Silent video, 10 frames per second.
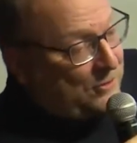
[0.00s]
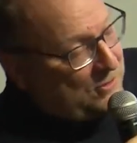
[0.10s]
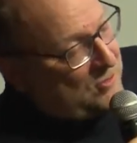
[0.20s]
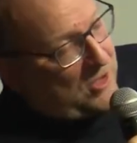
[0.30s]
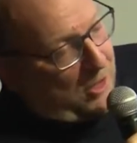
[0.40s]

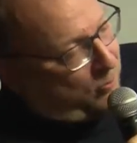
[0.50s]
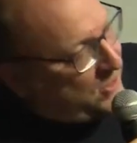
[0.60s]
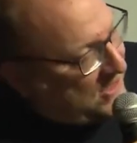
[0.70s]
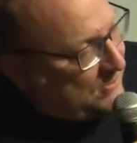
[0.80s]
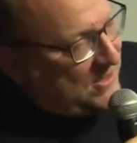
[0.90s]
this was all
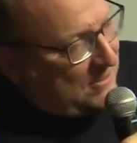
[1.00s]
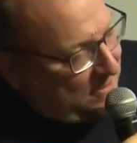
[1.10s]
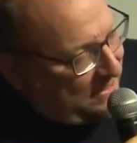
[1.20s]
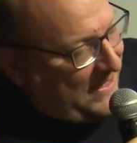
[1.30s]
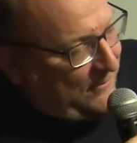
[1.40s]

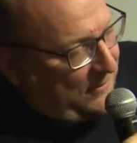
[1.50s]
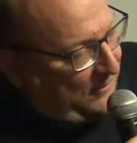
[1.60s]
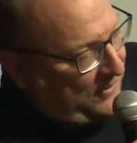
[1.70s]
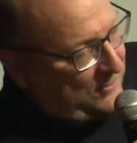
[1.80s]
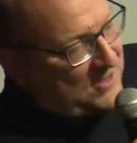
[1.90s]
pre-September
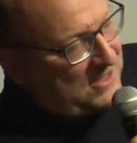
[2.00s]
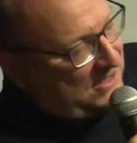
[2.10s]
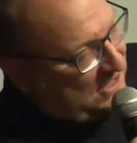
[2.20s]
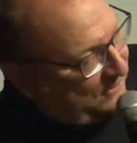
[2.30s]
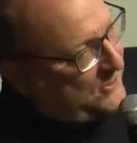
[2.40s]
11th. It was a
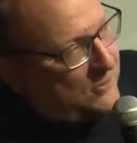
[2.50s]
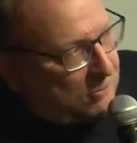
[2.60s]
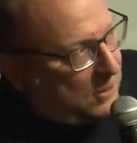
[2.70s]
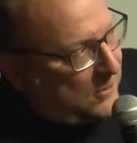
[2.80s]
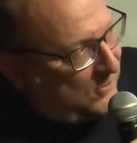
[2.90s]
different
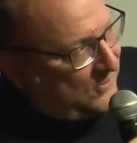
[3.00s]
world.